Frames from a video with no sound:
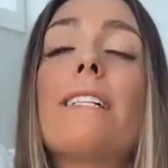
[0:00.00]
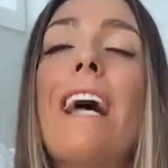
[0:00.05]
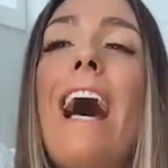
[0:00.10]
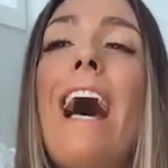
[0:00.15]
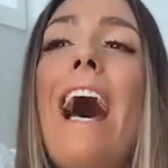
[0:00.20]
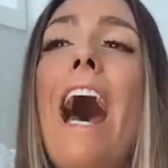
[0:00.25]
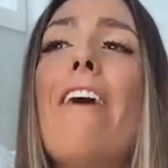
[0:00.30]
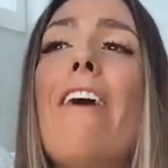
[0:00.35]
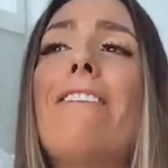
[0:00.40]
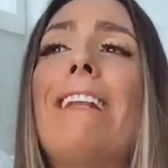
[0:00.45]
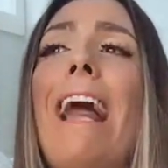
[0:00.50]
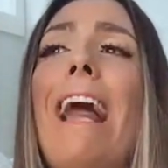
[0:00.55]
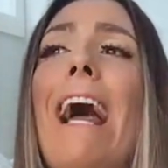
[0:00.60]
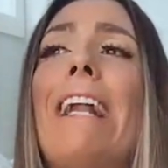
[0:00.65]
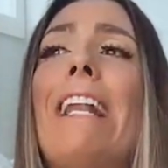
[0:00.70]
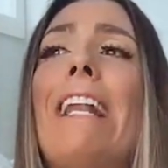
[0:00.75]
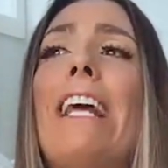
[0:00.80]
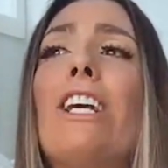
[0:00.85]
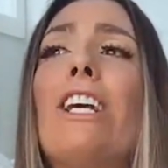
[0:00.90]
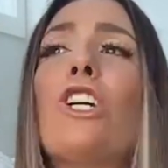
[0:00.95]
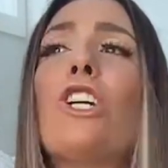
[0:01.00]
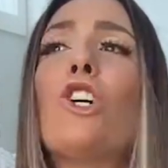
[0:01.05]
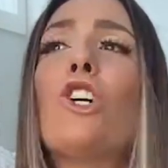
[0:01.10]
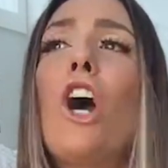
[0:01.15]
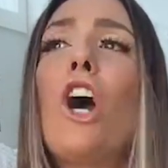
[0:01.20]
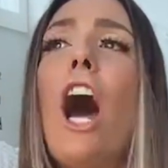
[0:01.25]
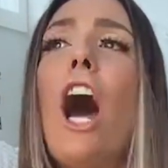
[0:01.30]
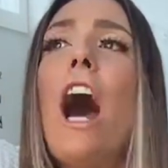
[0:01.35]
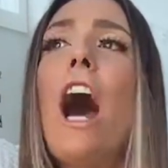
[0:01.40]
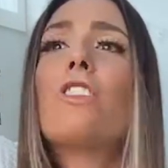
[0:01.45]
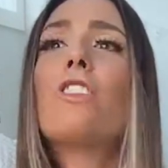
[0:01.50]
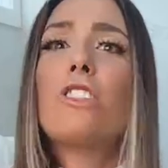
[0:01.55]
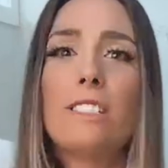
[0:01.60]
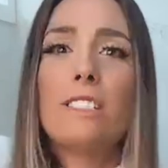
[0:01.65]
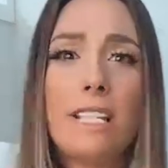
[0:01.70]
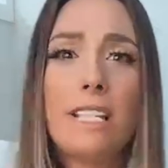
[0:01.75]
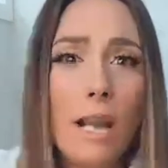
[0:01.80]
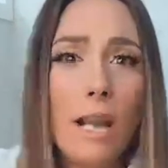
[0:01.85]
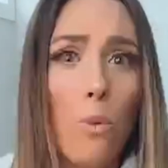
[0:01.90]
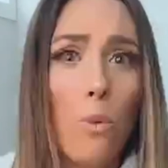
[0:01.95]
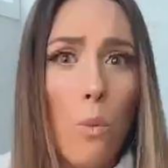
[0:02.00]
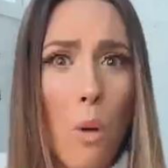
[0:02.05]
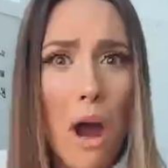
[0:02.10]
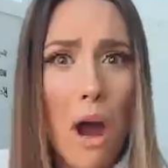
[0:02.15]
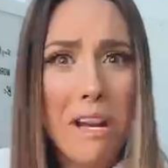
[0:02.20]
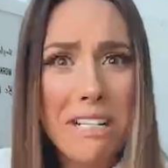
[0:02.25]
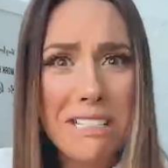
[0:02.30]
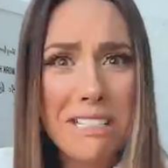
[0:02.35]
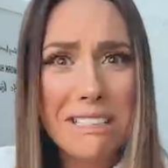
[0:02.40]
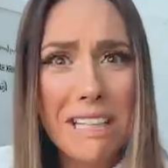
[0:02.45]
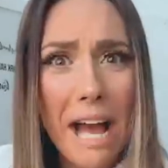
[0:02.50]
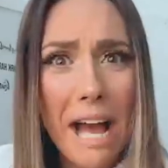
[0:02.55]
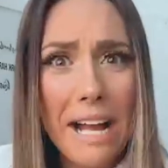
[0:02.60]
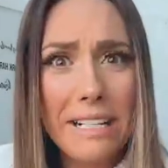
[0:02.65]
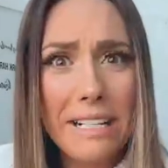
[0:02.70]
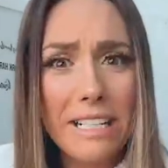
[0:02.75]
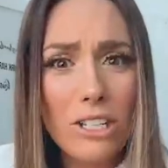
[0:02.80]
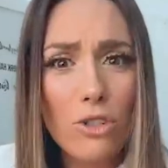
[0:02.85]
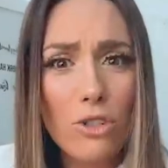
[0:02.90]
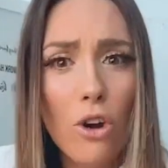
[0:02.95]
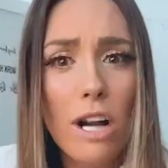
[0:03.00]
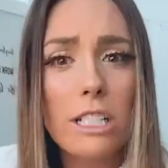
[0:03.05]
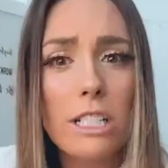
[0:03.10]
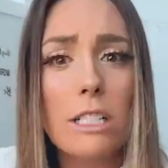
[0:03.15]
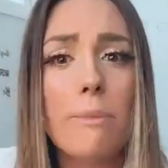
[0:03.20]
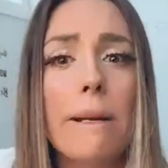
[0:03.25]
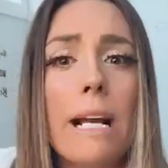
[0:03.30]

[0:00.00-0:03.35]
It's like, lightning crotch! She's like, what is lightning crotch?